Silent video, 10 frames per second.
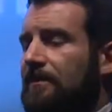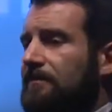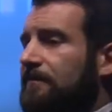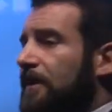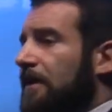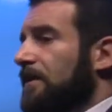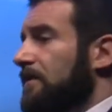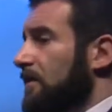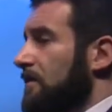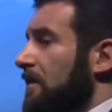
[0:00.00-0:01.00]
to forget that
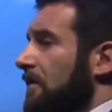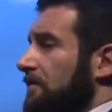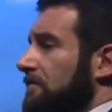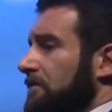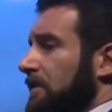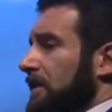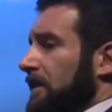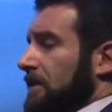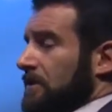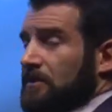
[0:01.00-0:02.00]
they're there.
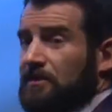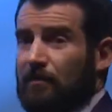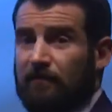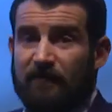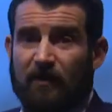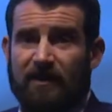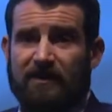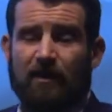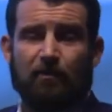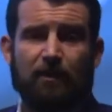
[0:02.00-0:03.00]
So, for
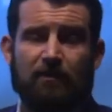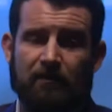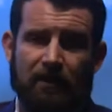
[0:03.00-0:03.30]
example,